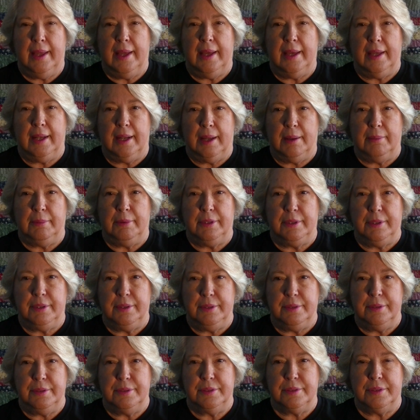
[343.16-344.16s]
and I will
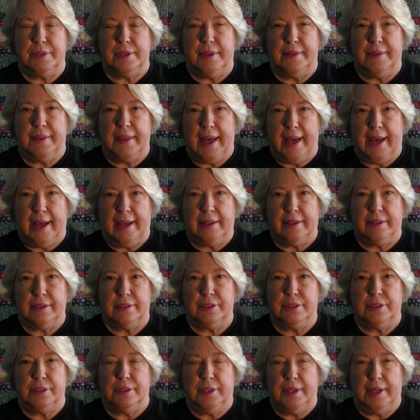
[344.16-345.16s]
use that
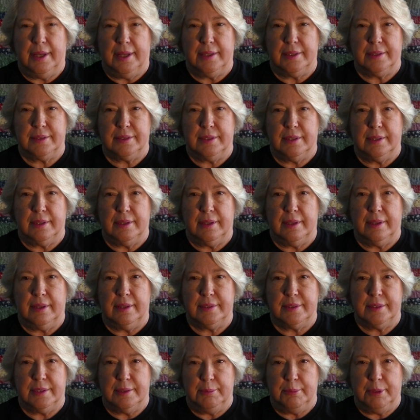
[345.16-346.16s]
to cut
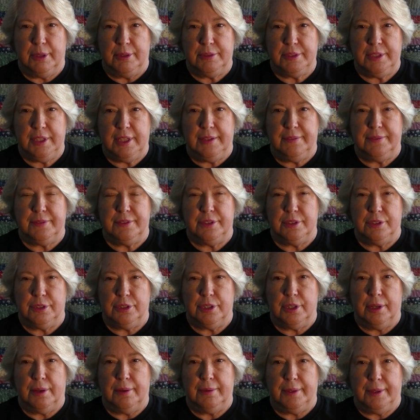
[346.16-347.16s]
some motifs to
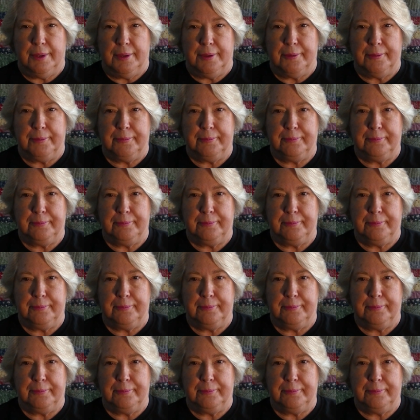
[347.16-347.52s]
show you.